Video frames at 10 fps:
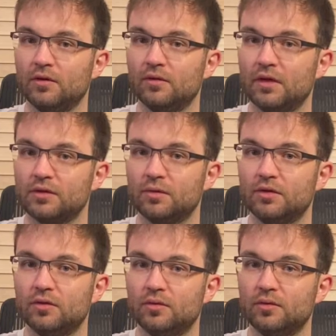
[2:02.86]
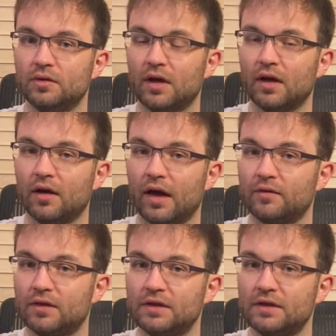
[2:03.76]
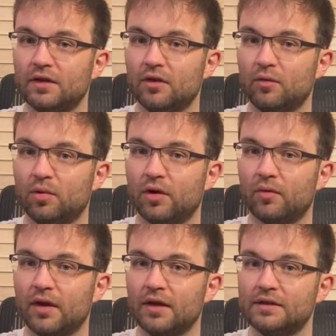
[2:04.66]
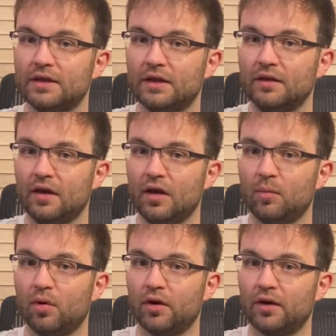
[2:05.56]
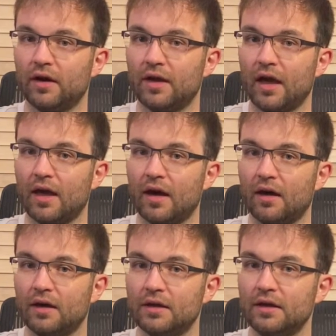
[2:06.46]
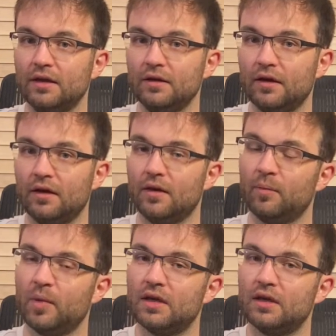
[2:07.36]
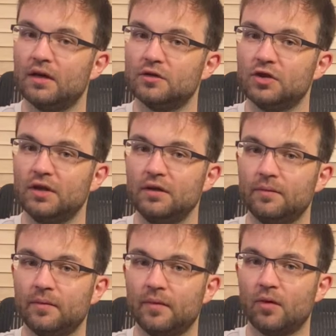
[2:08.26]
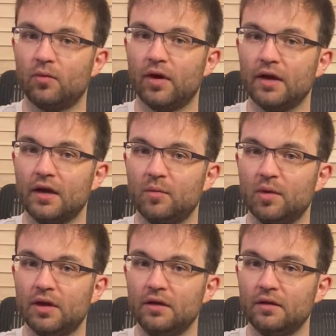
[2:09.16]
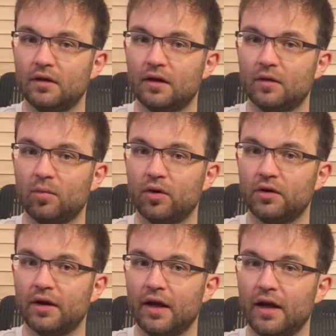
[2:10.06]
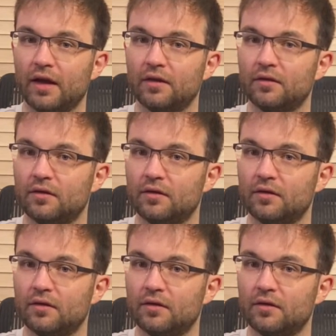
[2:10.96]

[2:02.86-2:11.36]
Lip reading: do this. We do, after the C note, we put a ring on D, pointer on E, pinky on G, ring on B, and then pointer on A.